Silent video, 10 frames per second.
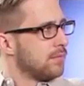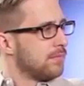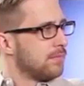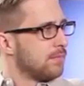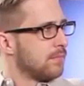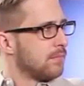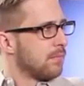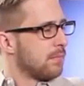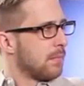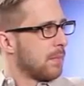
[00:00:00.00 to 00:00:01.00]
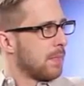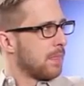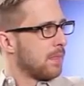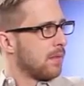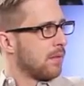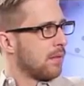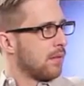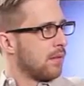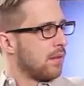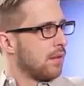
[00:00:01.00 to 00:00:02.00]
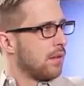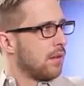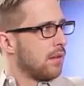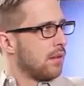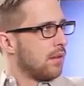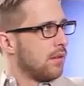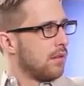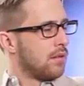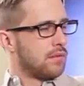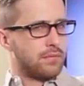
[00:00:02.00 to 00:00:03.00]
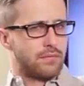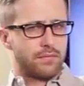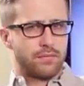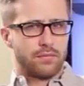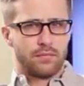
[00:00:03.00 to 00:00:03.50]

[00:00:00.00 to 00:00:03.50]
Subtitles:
The person shown says nothing.